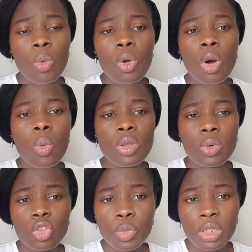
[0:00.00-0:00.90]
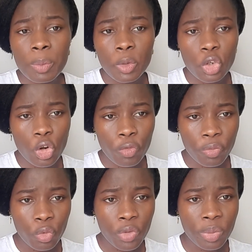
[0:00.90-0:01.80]
We always want to be in the position of
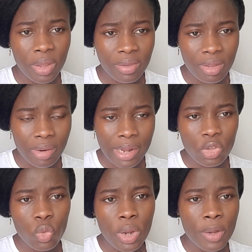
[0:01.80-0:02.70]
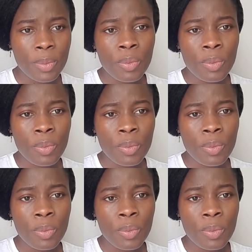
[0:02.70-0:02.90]
doing things the right way.